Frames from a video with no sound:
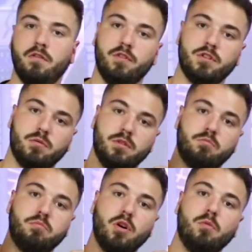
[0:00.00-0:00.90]
If this one's
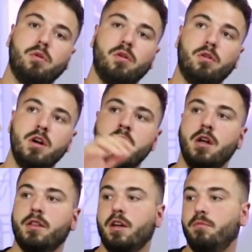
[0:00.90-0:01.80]
purple,
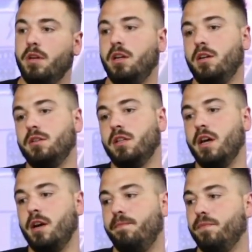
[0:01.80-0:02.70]
that means
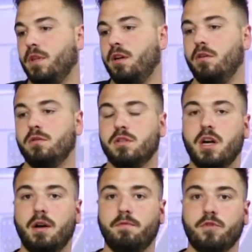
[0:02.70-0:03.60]
that, you know, it's
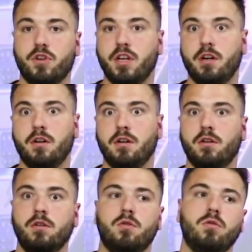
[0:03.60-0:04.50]
time for
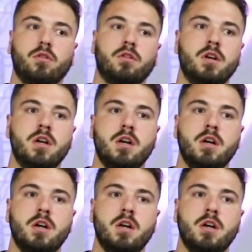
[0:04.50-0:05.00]
dinner, or,